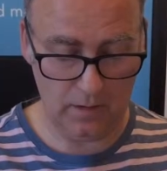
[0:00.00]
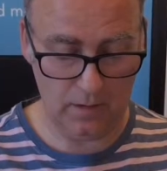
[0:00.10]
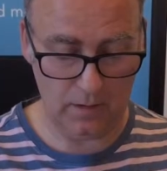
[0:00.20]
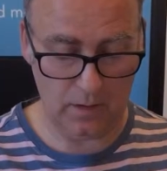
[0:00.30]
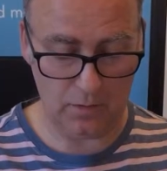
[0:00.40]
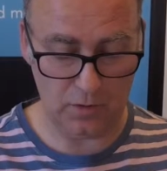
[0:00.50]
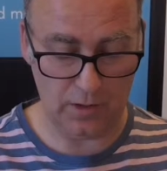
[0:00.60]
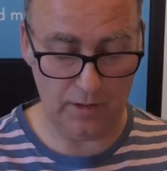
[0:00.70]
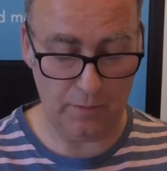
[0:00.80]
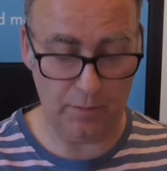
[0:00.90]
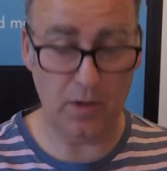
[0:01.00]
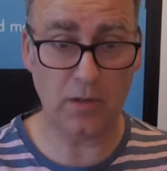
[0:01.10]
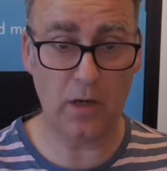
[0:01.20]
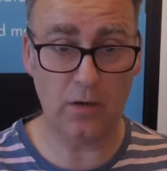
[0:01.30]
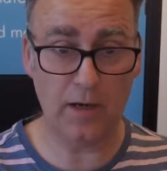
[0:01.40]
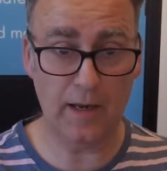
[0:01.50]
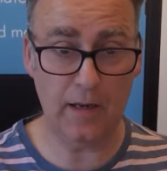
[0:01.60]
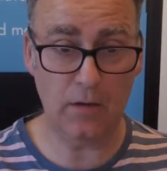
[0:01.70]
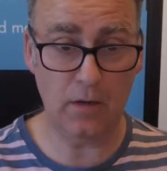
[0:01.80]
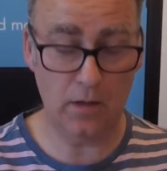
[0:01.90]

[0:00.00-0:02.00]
So trying a different postcode now.